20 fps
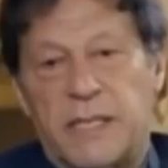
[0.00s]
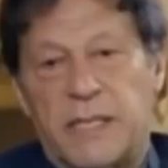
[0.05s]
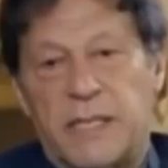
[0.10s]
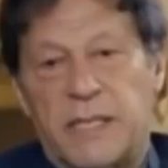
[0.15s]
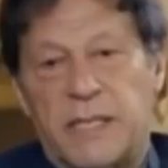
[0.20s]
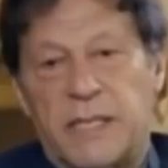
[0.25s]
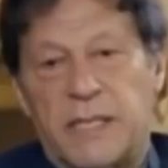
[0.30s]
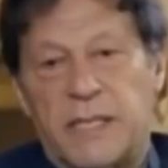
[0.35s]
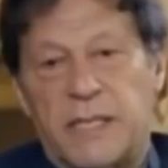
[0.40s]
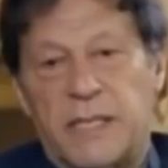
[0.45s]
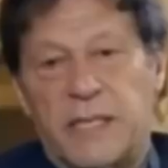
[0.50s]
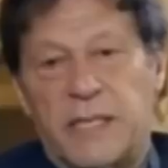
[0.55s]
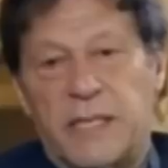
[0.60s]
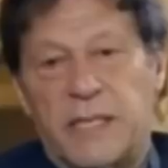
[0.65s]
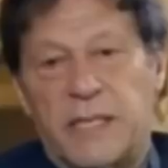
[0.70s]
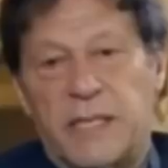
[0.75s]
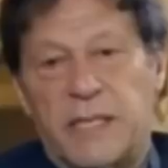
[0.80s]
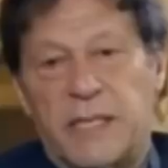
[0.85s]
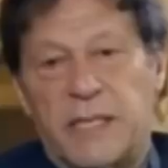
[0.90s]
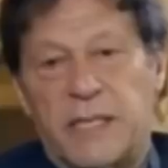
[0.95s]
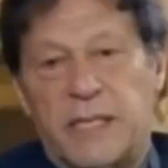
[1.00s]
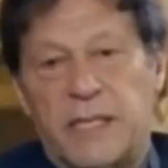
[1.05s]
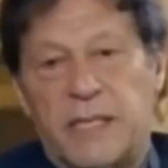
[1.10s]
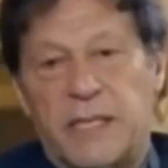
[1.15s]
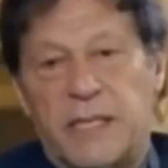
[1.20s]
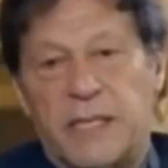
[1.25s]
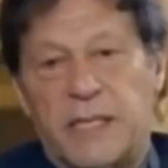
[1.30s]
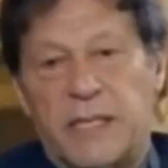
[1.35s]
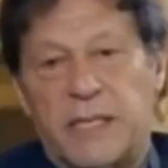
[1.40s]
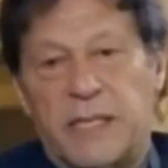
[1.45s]

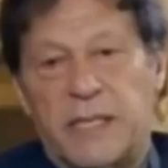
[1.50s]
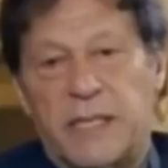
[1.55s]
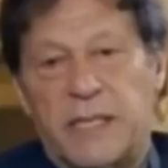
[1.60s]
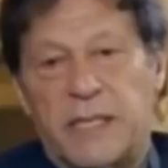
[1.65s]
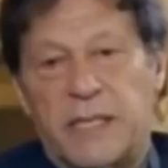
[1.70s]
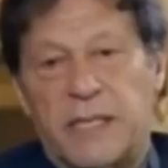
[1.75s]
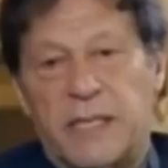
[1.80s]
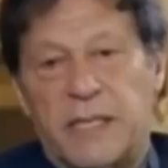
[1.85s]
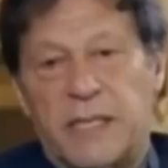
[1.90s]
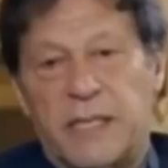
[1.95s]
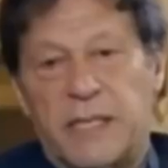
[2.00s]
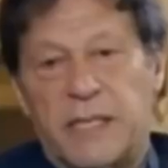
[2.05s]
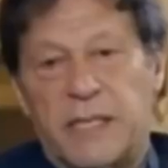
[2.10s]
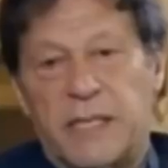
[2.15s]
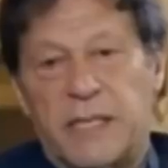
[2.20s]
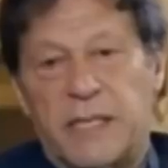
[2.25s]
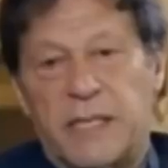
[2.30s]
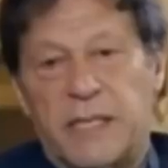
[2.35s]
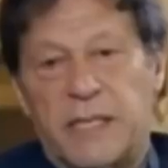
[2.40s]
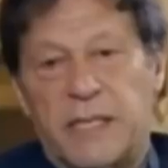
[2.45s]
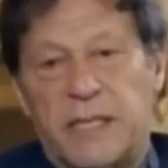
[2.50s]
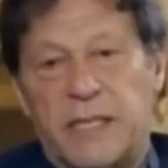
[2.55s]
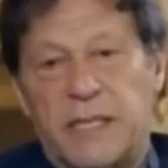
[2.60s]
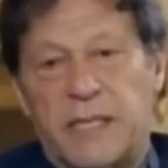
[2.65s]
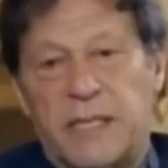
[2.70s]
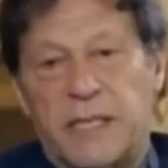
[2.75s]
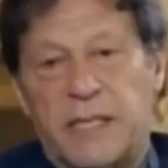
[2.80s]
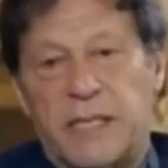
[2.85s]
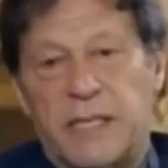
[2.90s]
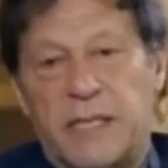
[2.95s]

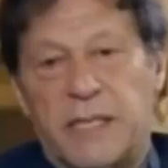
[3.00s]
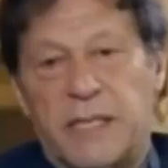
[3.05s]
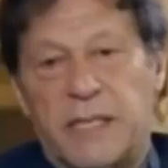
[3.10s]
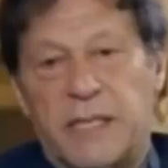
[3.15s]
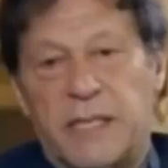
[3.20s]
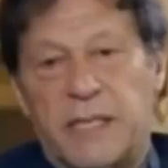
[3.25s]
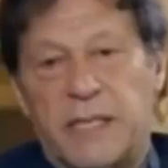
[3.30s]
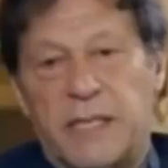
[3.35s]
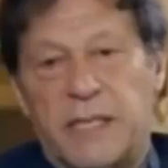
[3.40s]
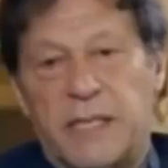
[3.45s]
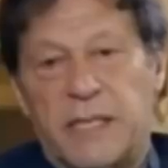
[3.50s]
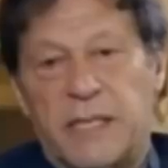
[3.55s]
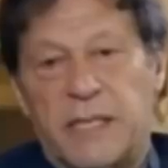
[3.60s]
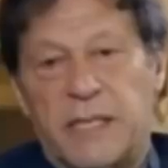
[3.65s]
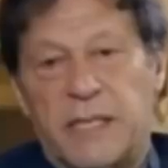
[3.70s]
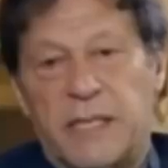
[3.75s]
No words are spoken by the person on screen.